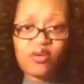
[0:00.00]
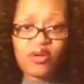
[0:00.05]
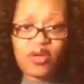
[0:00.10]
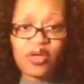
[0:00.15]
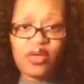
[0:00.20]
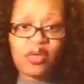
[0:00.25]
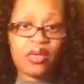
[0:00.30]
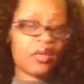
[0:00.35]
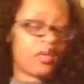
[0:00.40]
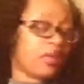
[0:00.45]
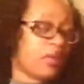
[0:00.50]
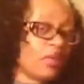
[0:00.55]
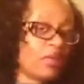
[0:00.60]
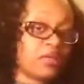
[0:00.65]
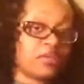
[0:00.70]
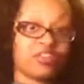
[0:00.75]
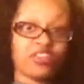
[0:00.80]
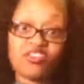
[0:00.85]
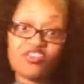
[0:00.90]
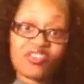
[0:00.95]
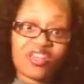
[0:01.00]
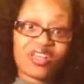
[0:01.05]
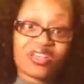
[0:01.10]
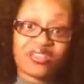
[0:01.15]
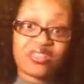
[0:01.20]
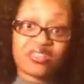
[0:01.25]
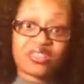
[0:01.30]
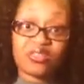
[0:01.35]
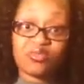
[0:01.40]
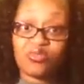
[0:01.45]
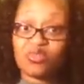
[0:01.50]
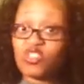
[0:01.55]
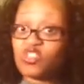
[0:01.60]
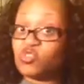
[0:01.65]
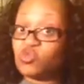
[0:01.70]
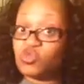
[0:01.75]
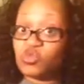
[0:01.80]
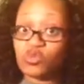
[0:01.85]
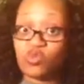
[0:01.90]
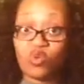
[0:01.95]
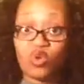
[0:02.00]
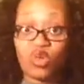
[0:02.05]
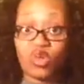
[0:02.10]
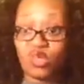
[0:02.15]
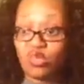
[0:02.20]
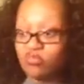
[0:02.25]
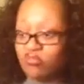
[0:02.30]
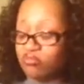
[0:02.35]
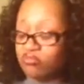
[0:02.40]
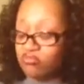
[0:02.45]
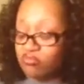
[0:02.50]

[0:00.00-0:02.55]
okay, did you like this one? She was quick.